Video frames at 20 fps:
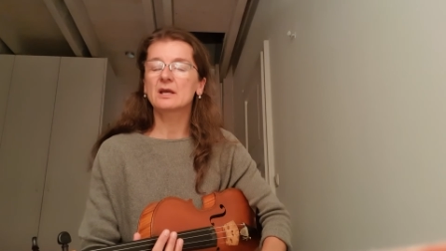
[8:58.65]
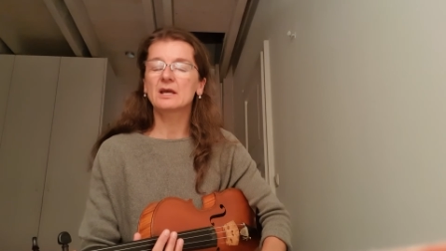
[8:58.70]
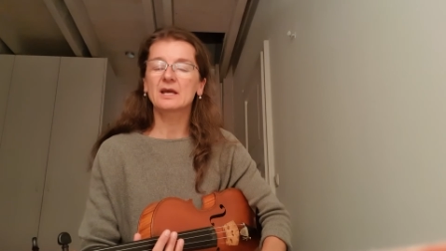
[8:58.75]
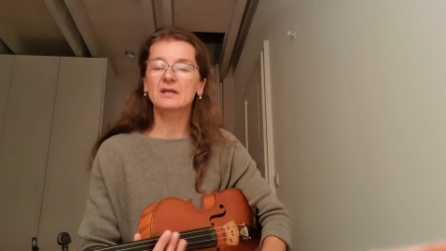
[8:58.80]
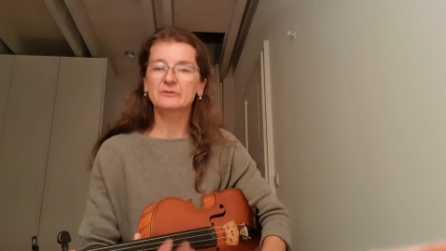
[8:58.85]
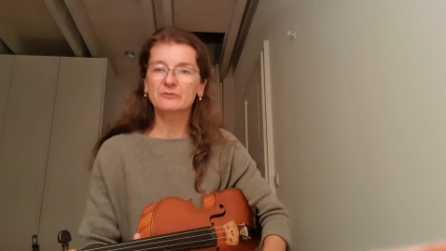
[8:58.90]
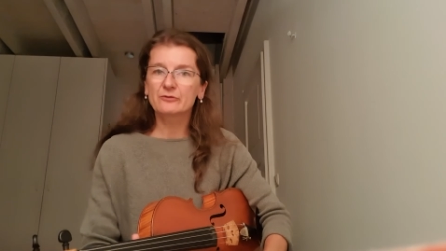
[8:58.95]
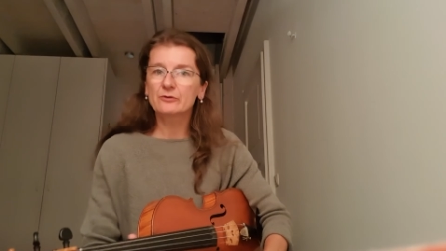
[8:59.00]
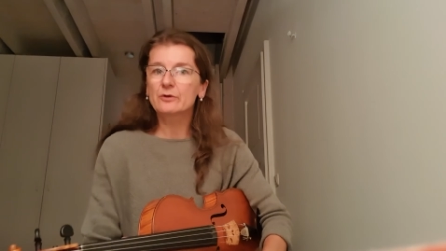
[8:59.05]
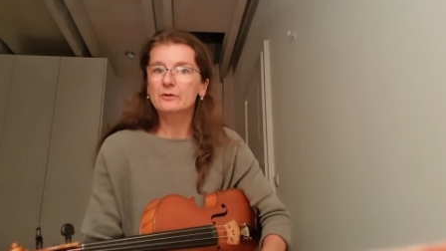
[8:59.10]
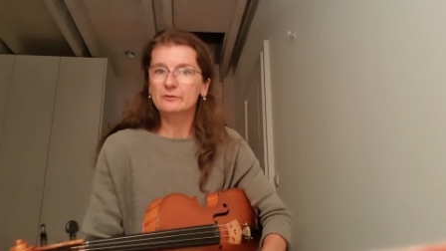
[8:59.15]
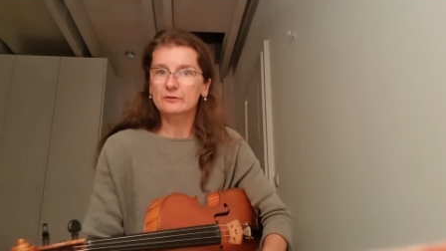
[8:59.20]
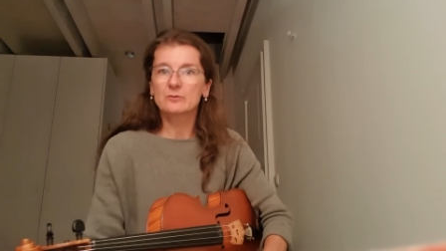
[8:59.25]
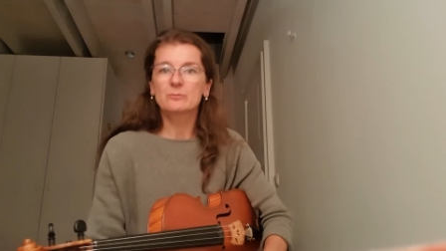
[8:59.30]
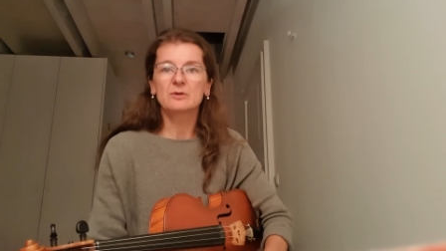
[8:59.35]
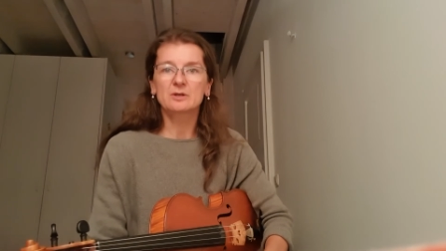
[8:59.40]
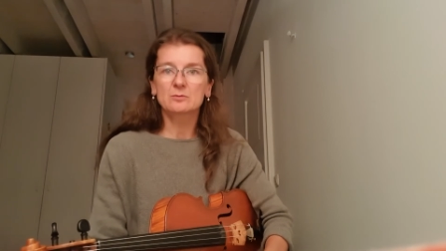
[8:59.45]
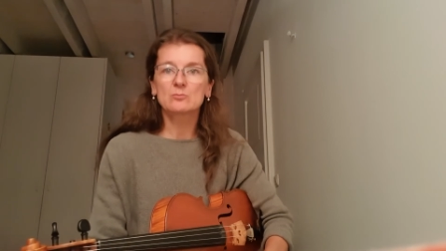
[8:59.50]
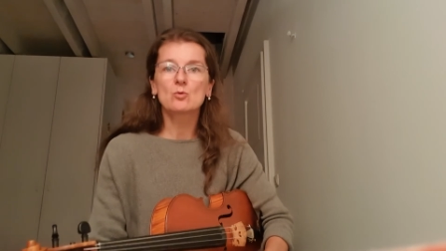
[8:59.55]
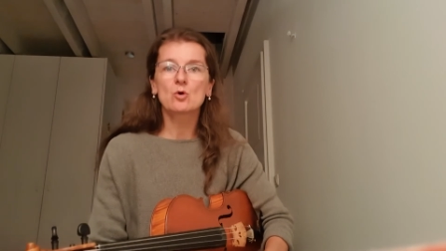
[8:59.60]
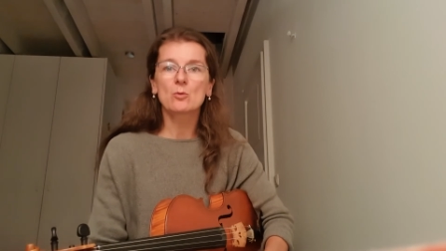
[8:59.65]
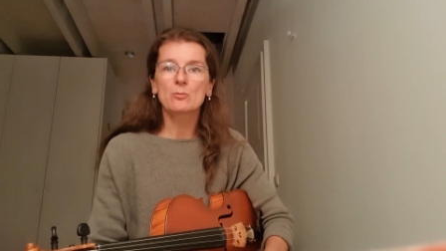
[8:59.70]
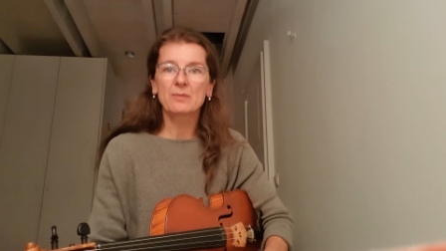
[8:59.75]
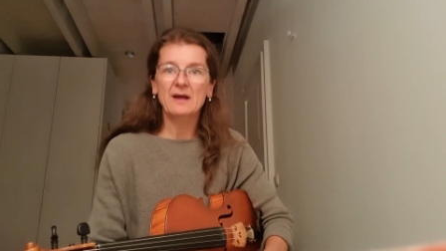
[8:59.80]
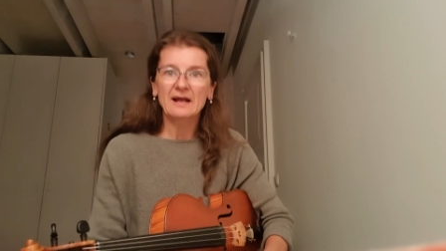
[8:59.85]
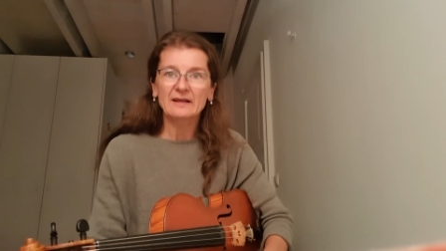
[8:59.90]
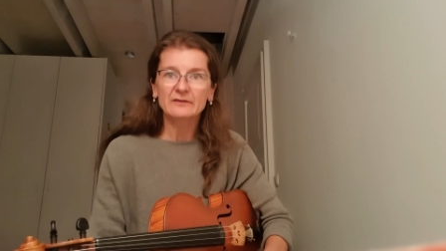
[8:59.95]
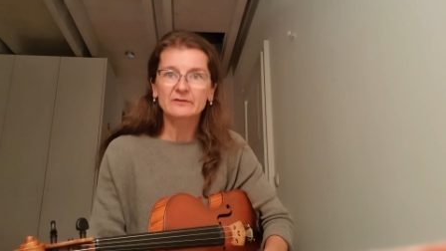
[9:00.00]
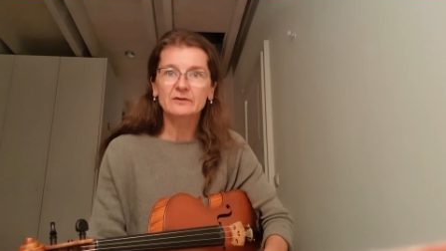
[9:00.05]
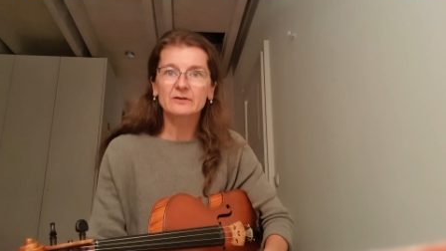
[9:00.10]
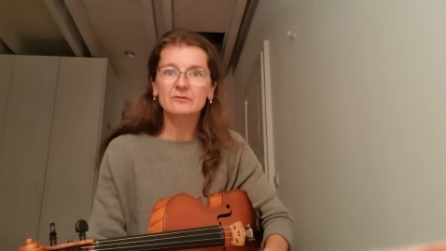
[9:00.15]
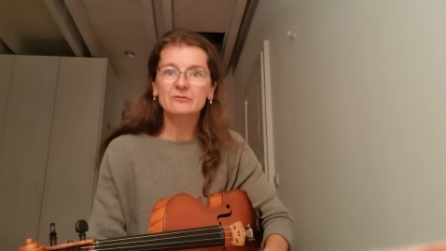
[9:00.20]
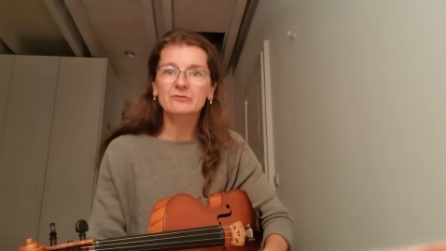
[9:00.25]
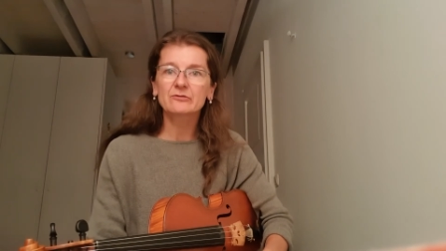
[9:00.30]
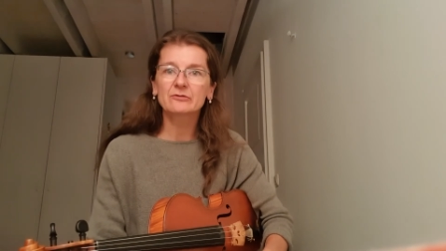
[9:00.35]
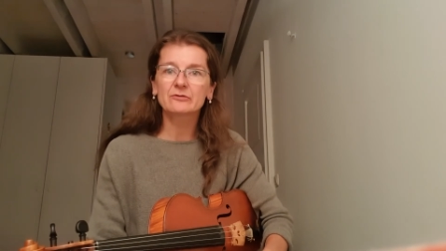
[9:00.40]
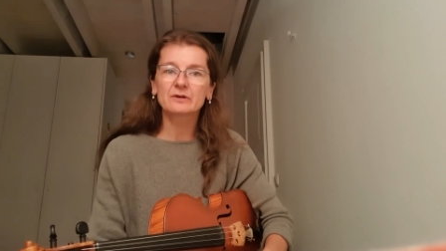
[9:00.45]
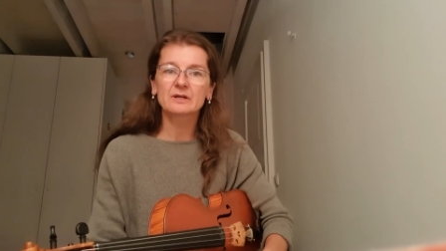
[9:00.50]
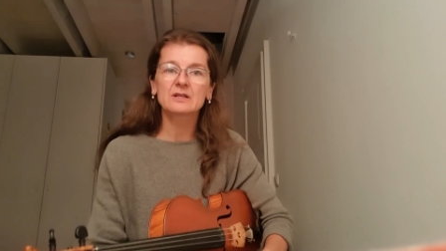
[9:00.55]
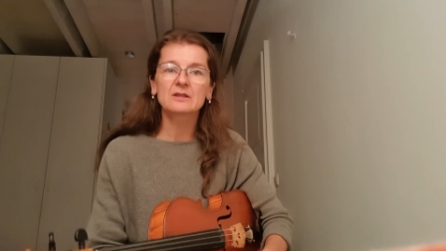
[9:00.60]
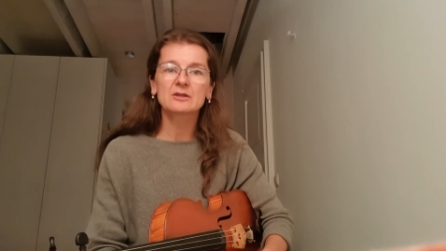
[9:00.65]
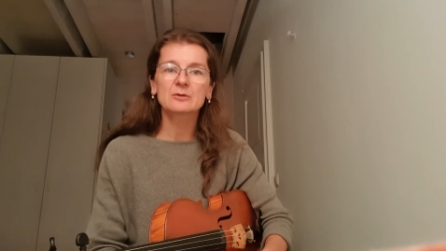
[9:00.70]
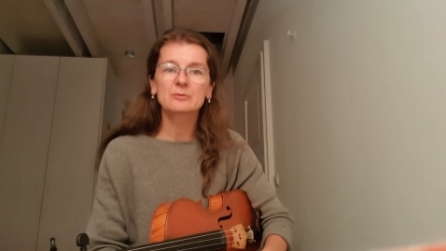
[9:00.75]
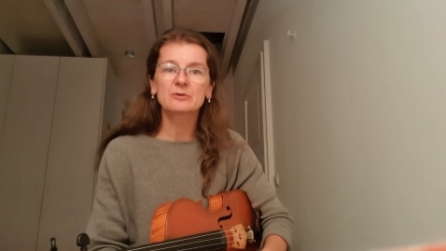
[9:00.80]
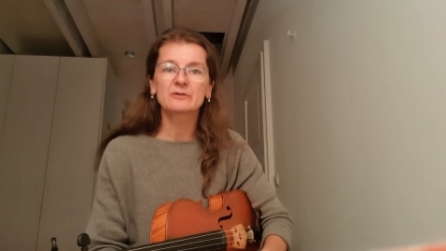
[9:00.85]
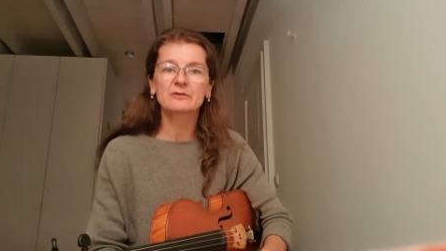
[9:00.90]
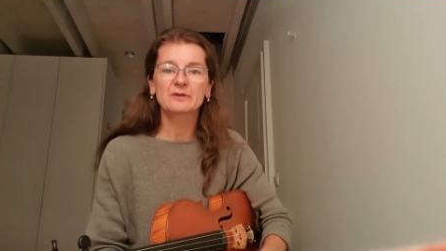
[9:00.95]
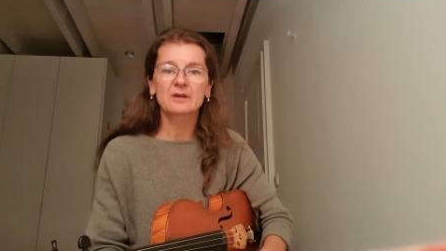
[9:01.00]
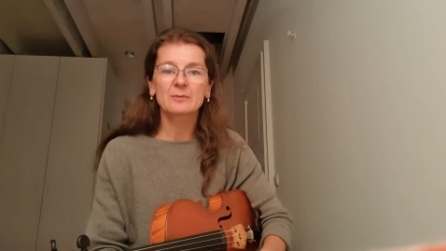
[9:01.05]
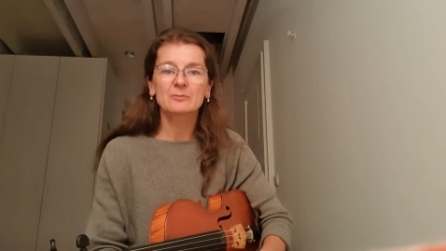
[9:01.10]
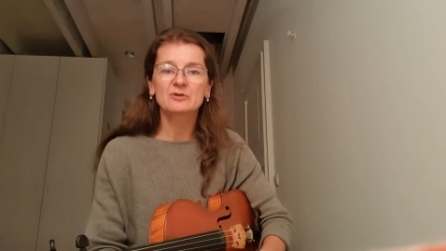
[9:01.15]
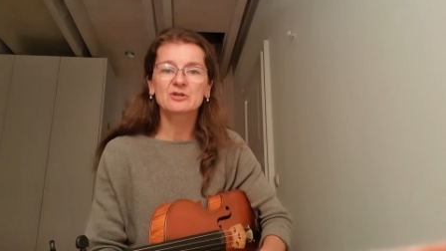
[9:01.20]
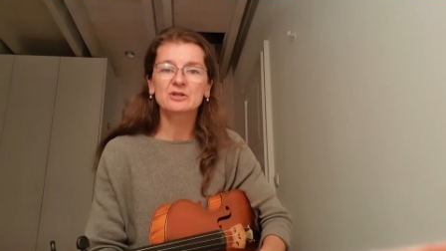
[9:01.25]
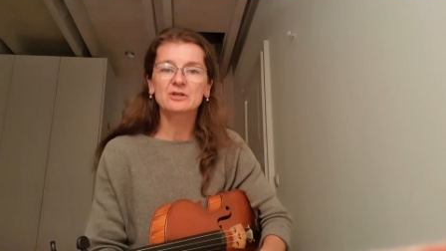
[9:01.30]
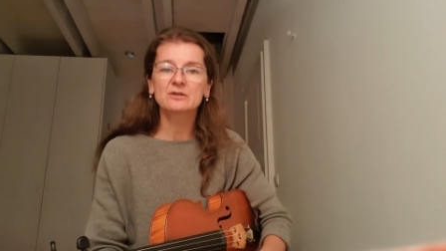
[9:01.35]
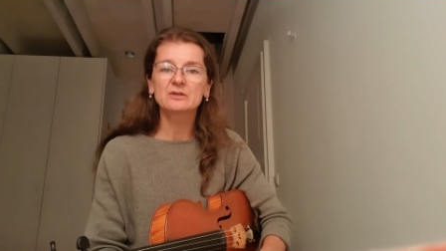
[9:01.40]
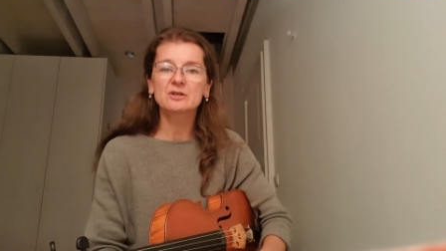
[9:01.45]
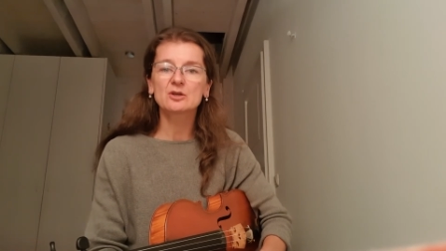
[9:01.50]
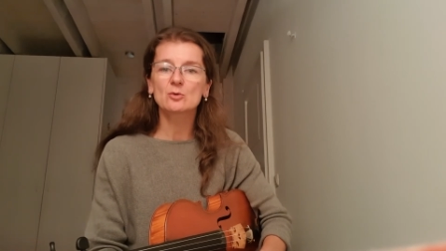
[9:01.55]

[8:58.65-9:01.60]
at first a bit more passive in the perception.